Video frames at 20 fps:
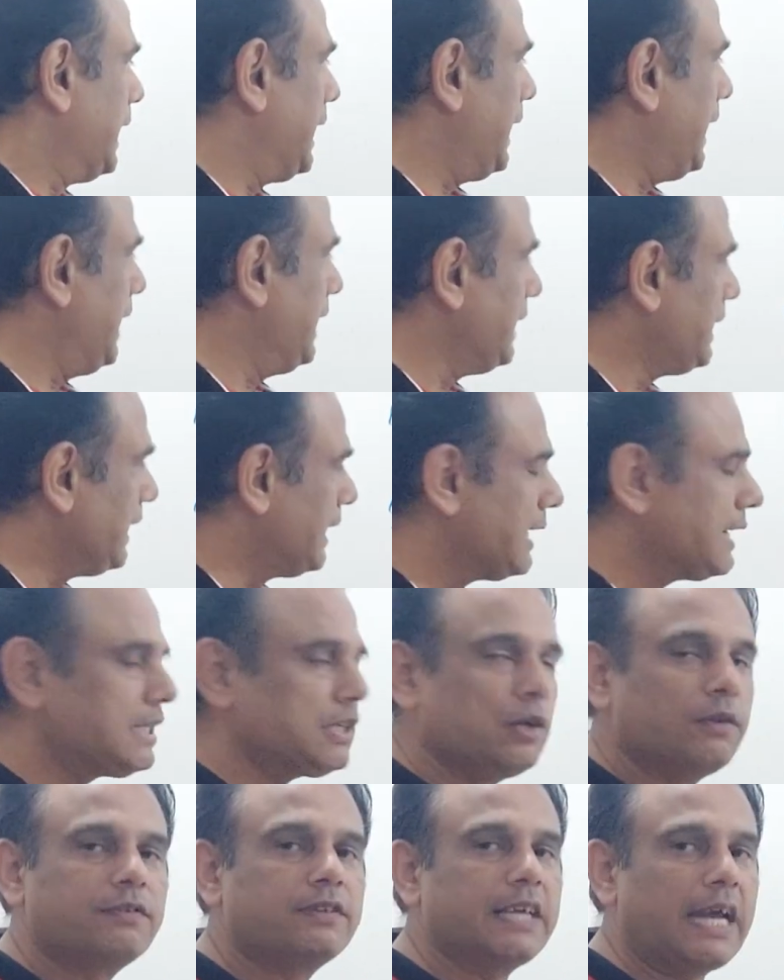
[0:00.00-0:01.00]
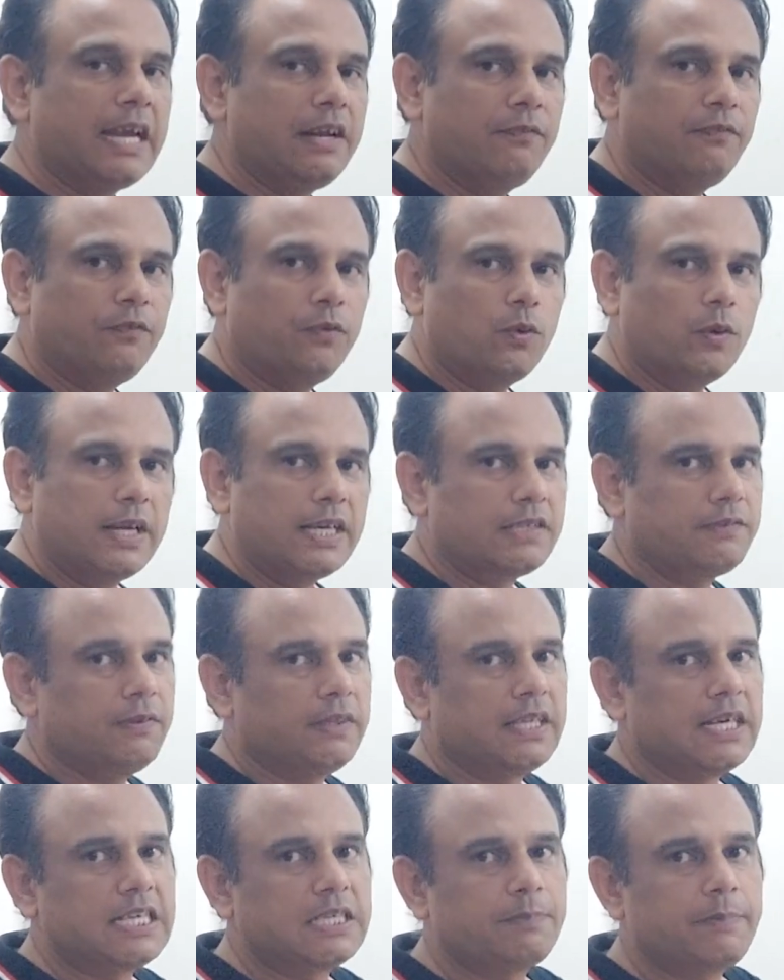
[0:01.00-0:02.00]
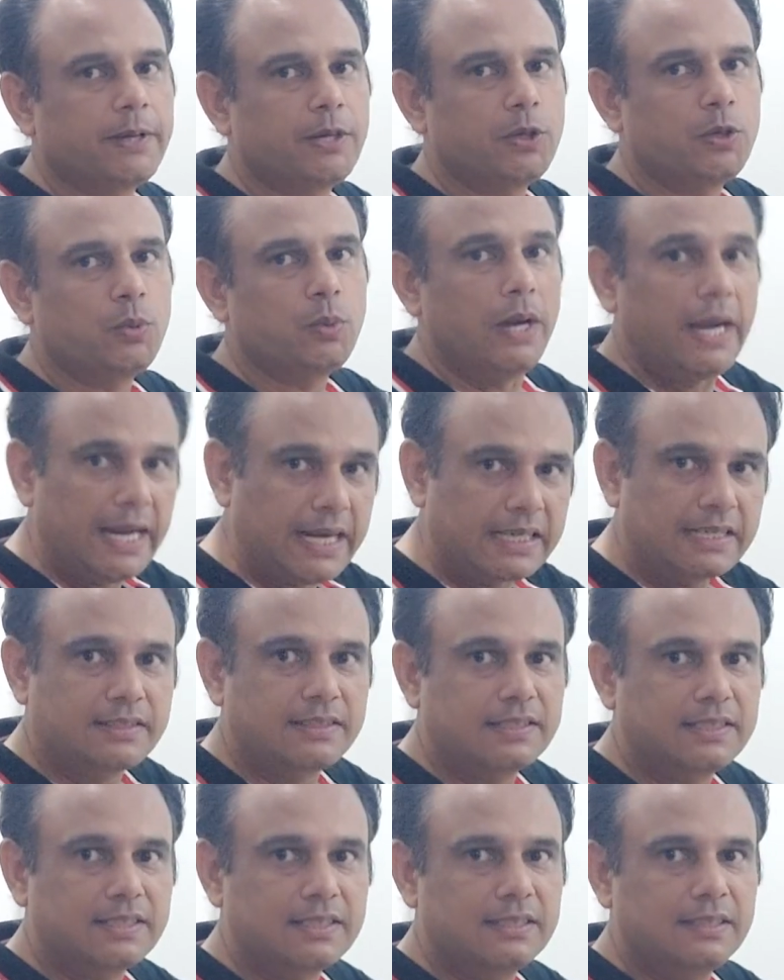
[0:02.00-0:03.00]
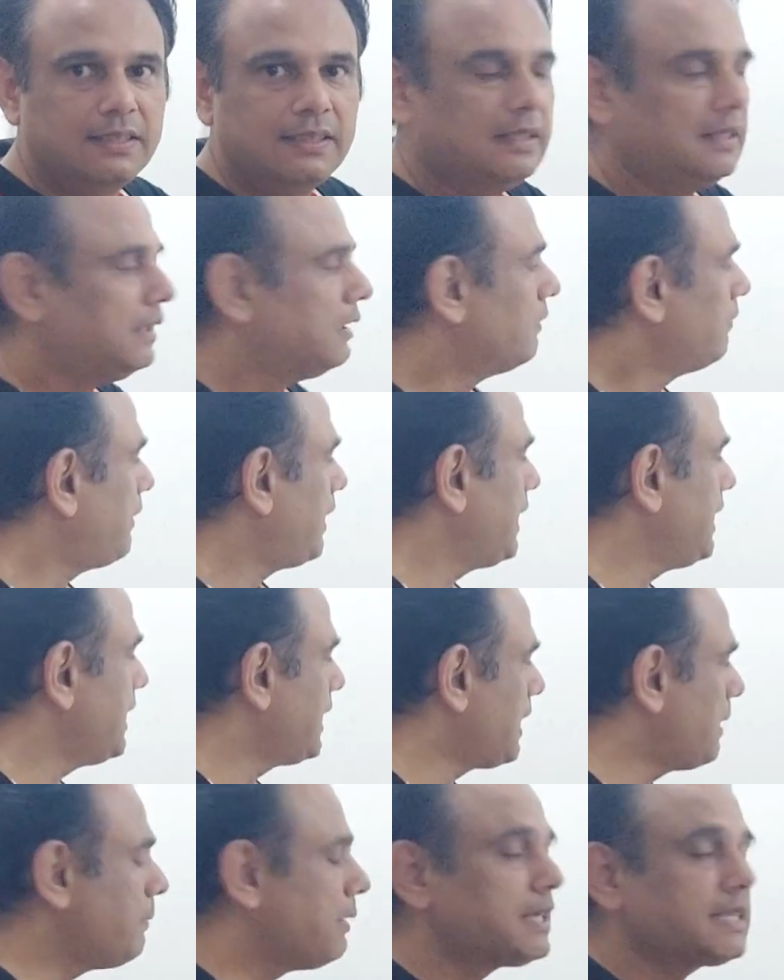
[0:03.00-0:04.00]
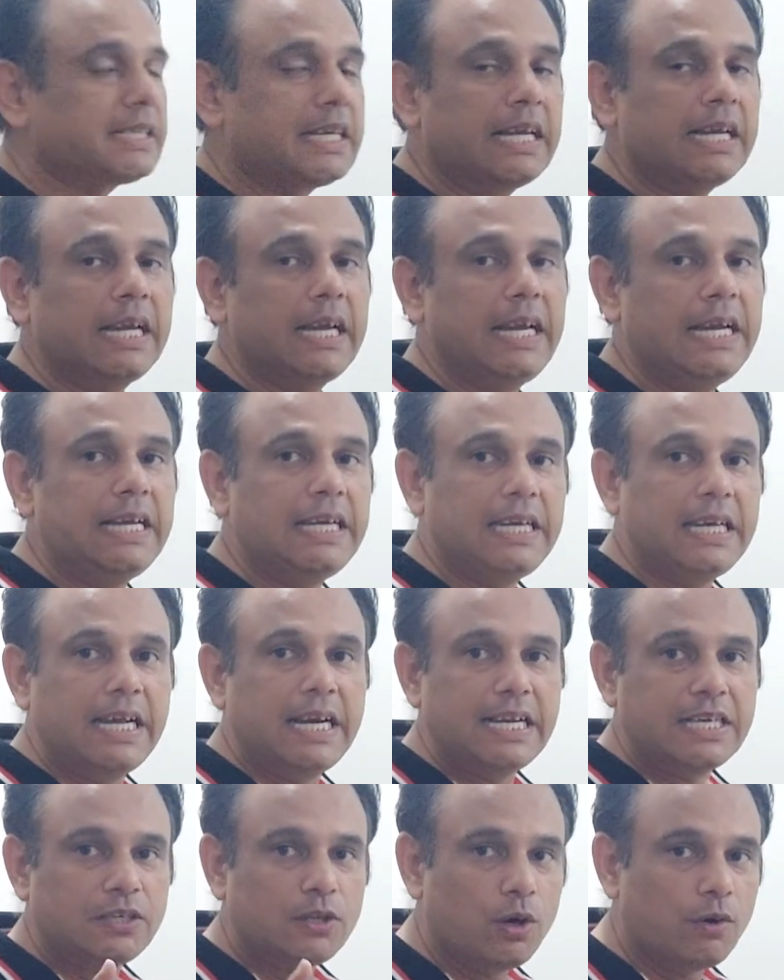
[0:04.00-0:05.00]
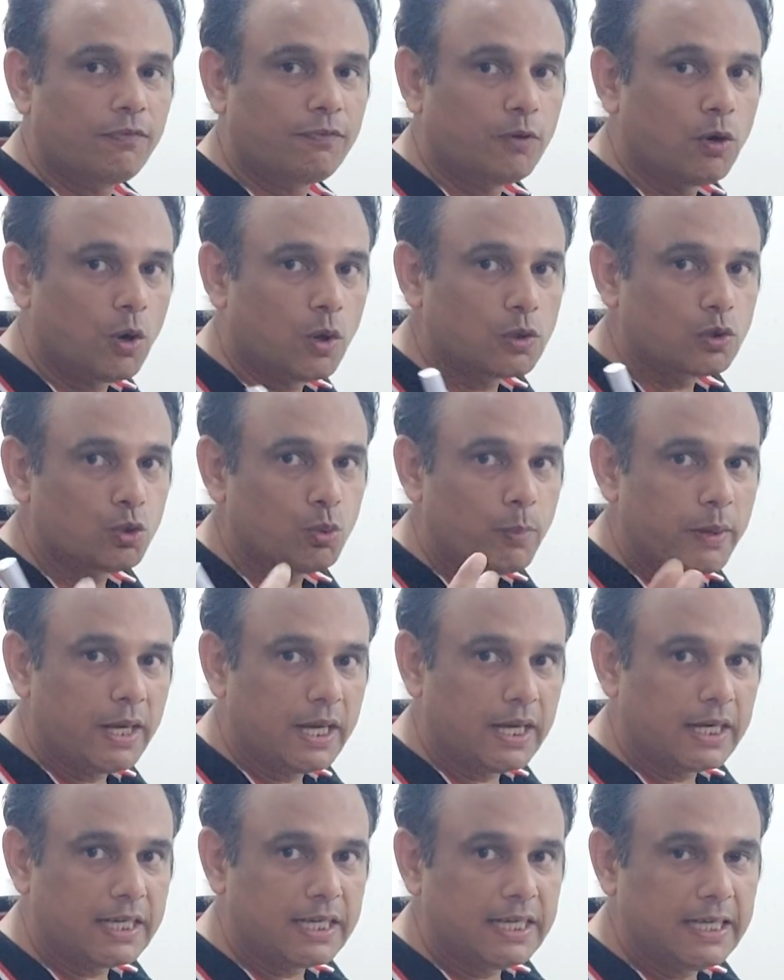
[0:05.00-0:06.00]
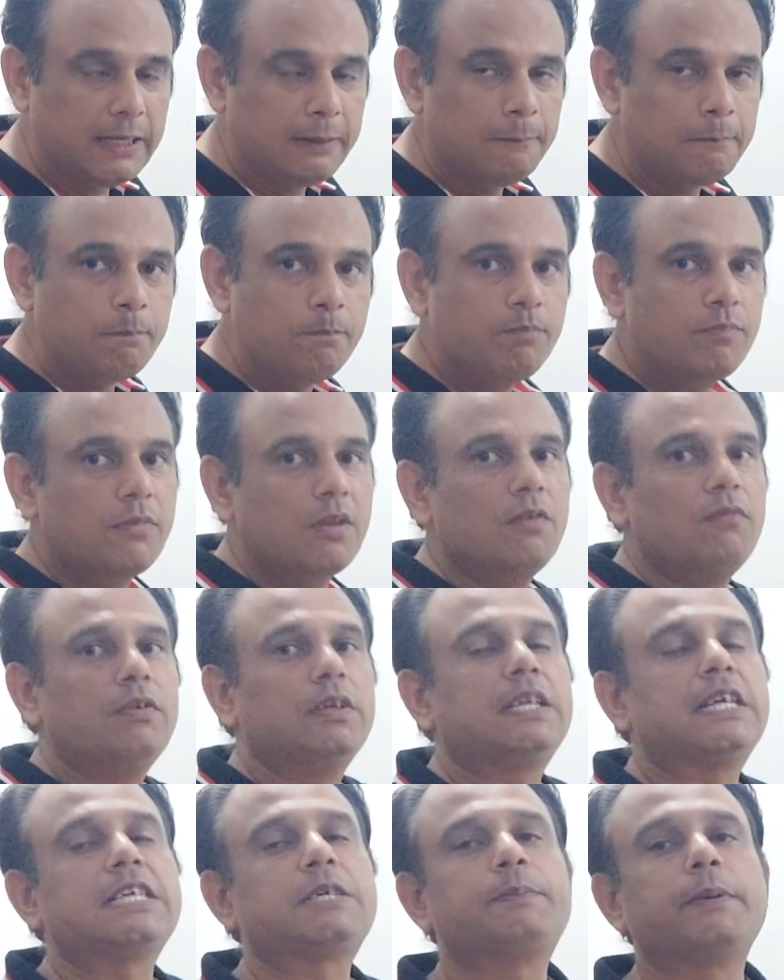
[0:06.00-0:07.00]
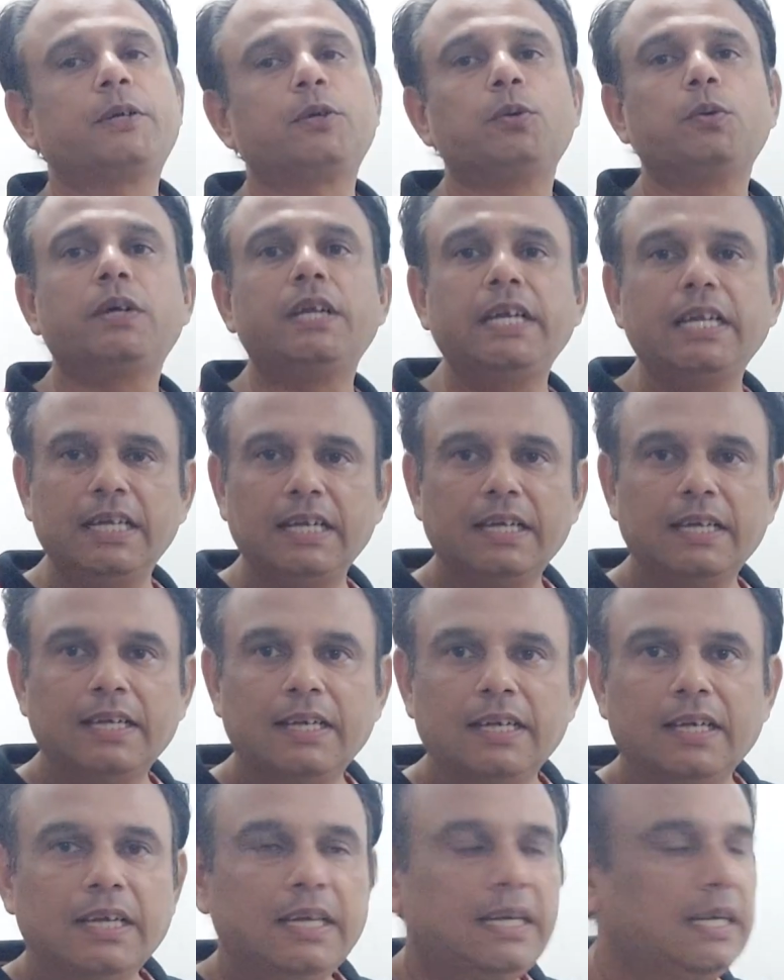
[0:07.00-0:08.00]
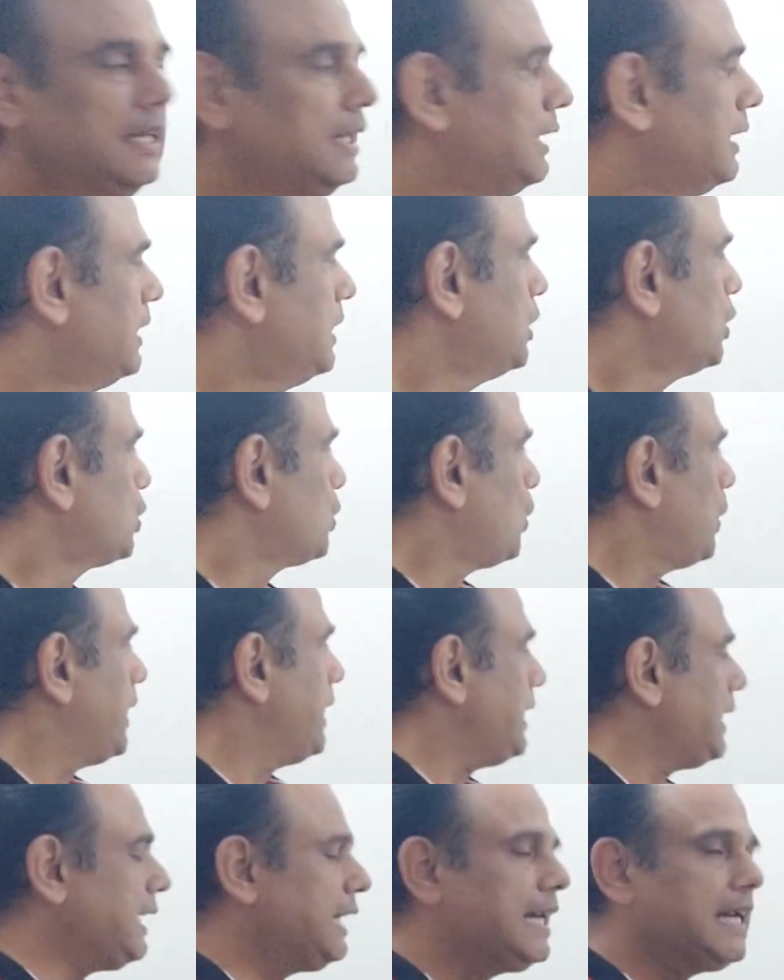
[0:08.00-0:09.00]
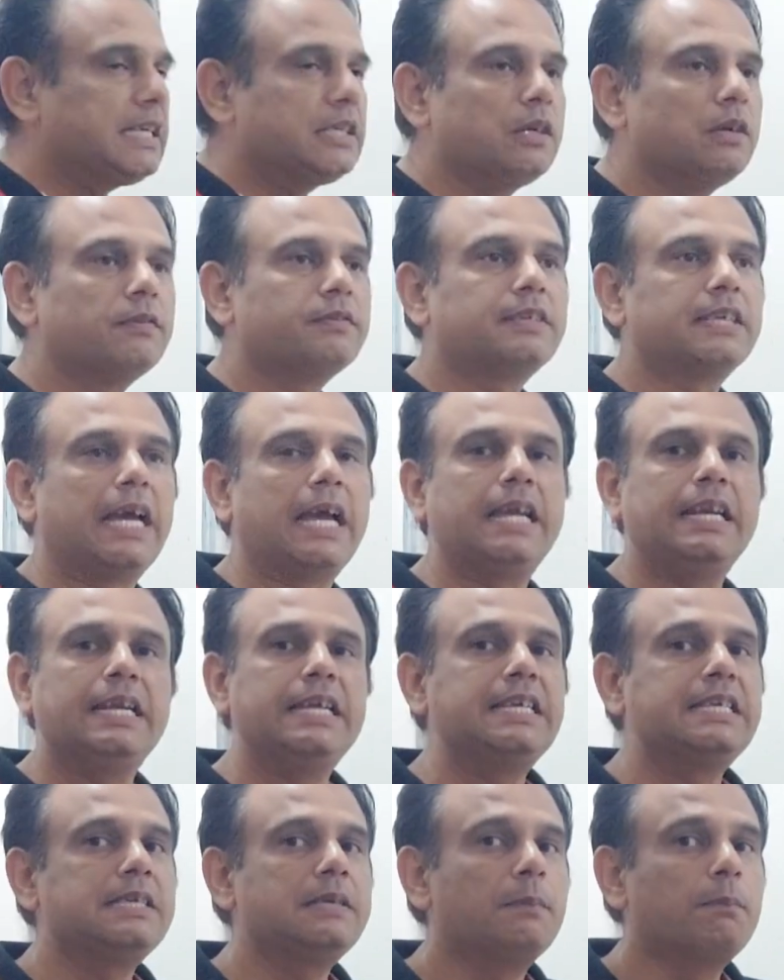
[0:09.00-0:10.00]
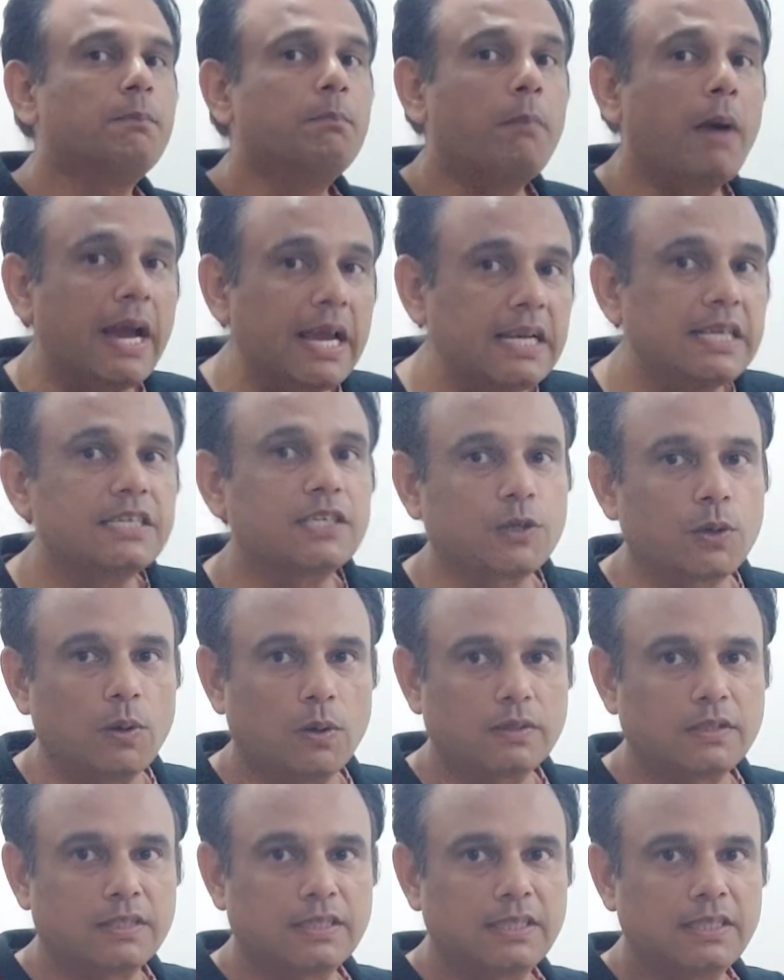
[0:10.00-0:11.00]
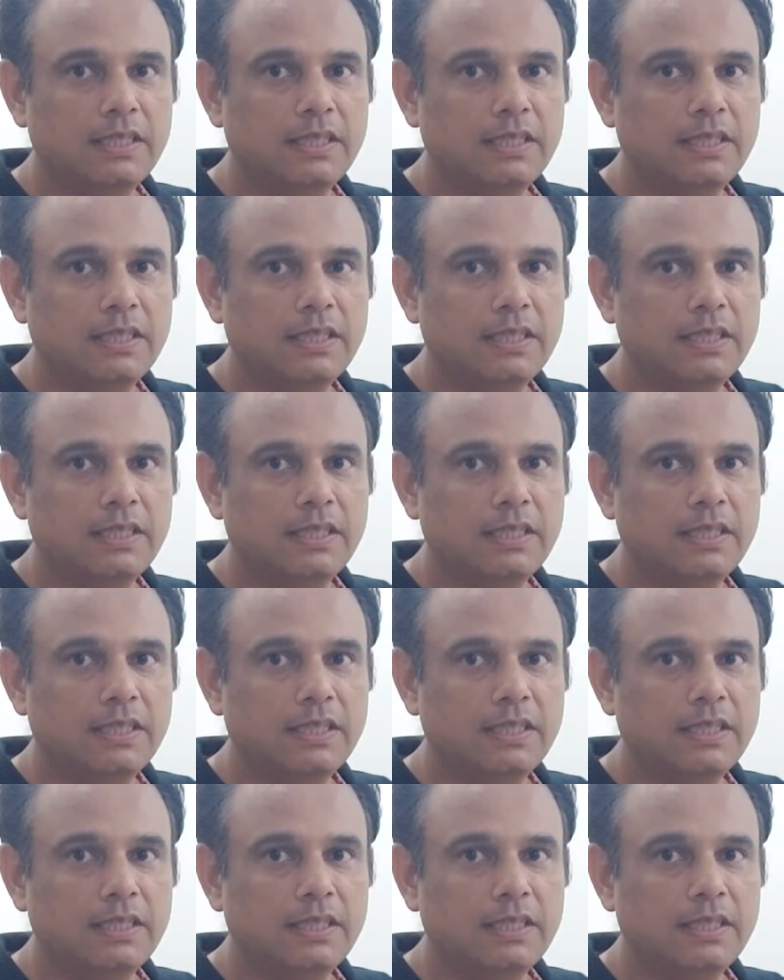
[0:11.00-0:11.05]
Integration of sine 4x with respect to x. While here I am asking integration of cos omega t with respect to t. So integration of sine is minus cos.